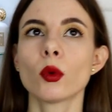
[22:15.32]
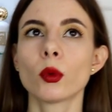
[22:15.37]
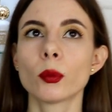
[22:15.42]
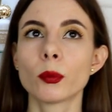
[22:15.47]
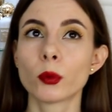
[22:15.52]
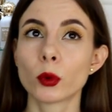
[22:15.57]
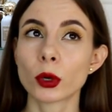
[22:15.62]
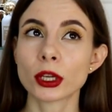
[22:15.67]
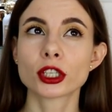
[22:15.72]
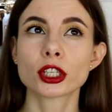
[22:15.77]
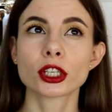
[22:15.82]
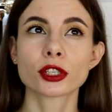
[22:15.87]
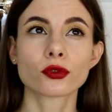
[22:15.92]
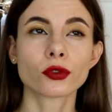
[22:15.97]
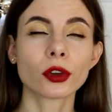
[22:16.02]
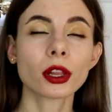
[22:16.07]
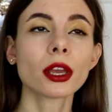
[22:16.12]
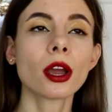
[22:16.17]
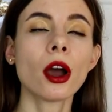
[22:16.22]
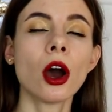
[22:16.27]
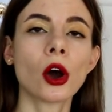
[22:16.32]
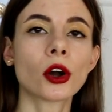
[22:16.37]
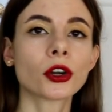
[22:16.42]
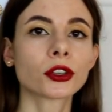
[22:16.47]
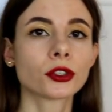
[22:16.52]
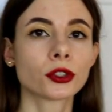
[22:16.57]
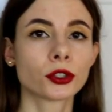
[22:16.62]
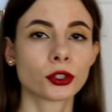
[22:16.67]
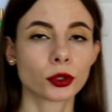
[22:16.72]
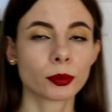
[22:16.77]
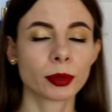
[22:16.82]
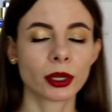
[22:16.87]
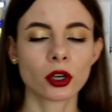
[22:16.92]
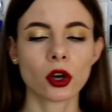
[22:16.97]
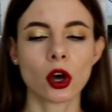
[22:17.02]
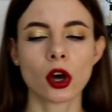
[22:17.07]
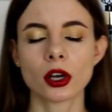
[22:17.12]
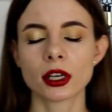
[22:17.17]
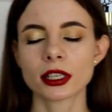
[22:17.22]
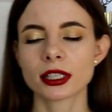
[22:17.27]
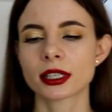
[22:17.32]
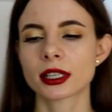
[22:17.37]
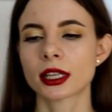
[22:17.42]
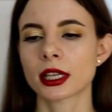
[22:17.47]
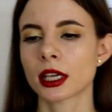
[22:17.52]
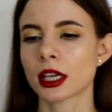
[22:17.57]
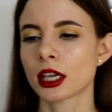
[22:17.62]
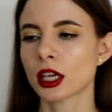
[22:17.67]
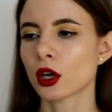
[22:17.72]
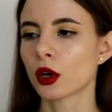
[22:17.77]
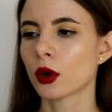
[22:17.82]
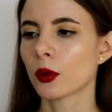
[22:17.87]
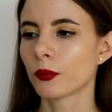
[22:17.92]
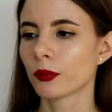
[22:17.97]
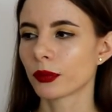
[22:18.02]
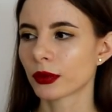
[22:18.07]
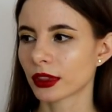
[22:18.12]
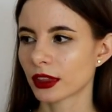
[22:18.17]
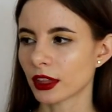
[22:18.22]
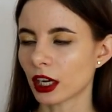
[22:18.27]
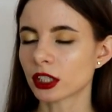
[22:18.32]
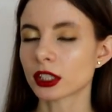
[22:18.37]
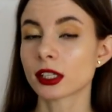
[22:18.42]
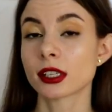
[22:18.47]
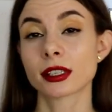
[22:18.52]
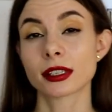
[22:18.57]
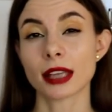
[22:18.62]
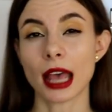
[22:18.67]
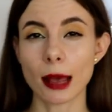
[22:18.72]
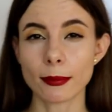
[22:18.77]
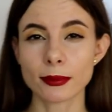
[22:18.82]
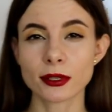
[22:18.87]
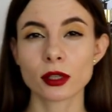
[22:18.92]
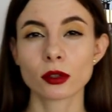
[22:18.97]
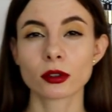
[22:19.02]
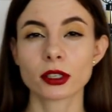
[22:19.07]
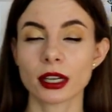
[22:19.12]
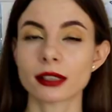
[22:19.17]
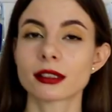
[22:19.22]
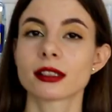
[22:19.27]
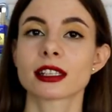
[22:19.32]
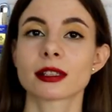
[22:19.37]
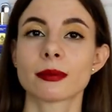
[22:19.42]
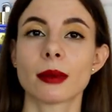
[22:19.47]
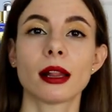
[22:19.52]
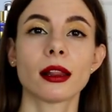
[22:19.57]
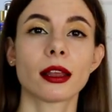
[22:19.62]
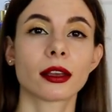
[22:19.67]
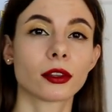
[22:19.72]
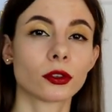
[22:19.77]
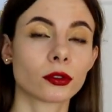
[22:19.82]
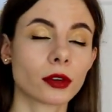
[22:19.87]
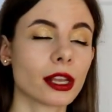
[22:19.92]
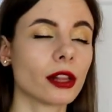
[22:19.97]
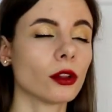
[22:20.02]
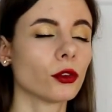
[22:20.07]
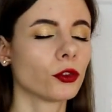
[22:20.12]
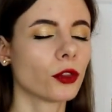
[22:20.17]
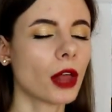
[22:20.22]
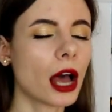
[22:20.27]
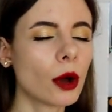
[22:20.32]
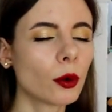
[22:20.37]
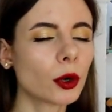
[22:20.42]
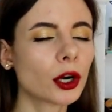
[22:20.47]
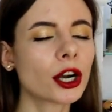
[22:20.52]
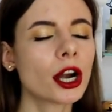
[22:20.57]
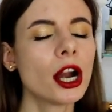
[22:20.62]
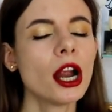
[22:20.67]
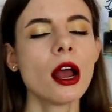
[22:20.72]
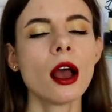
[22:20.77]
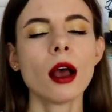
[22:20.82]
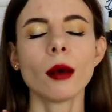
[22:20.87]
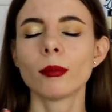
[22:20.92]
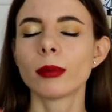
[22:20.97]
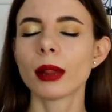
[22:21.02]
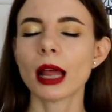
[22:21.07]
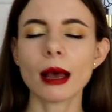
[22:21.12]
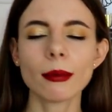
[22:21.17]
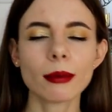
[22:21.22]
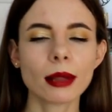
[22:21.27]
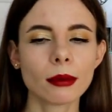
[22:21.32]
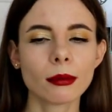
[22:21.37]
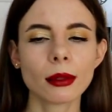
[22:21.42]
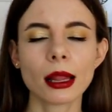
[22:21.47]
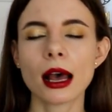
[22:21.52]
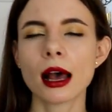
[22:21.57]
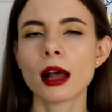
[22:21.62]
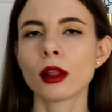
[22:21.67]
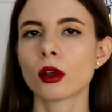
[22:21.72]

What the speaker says: which is really hard to do because the Narcissus absolutely doesn't smell like the real flower, blah blah blah.